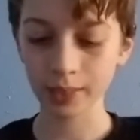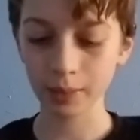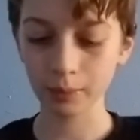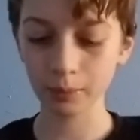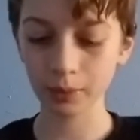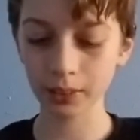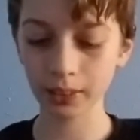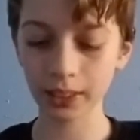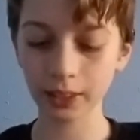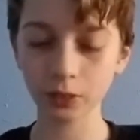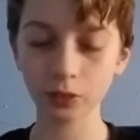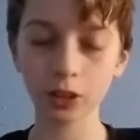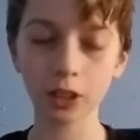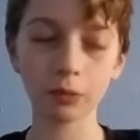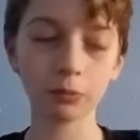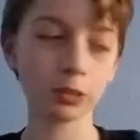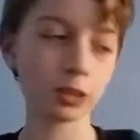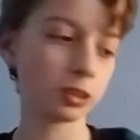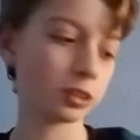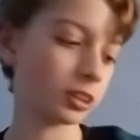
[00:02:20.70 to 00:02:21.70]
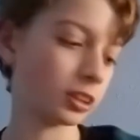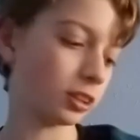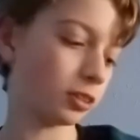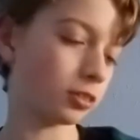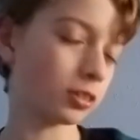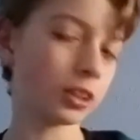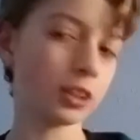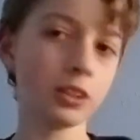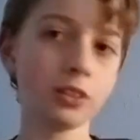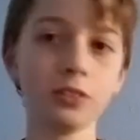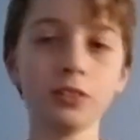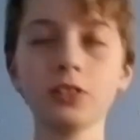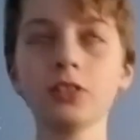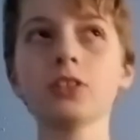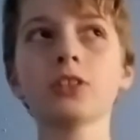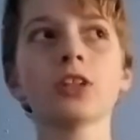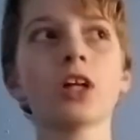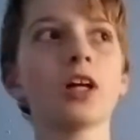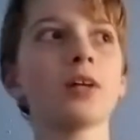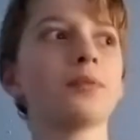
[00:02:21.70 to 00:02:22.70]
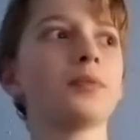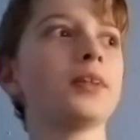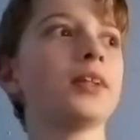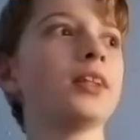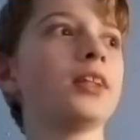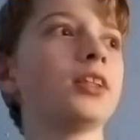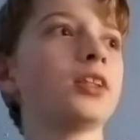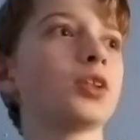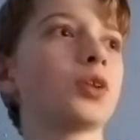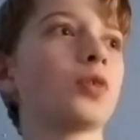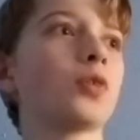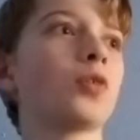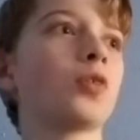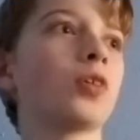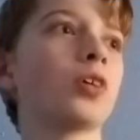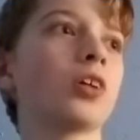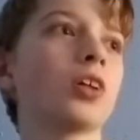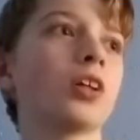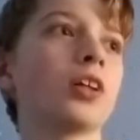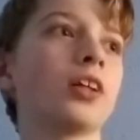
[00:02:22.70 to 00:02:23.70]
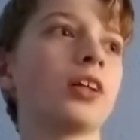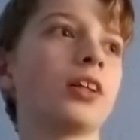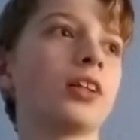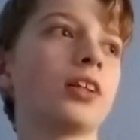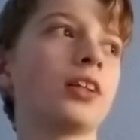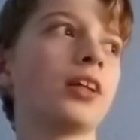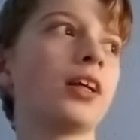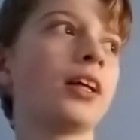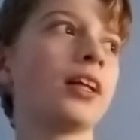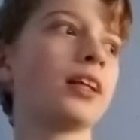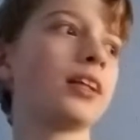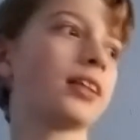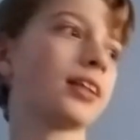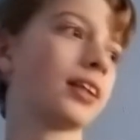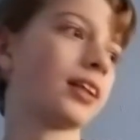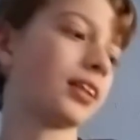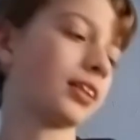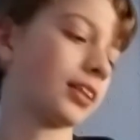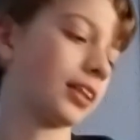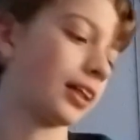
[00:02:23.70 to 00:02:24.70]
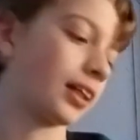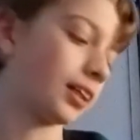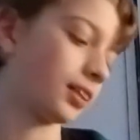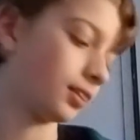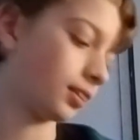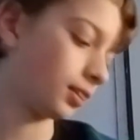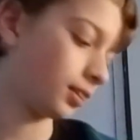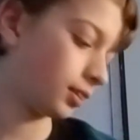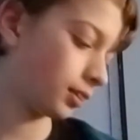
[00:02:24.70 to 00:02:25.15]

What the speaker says: but that's what I'm using. You can use Sharpies or anything like that.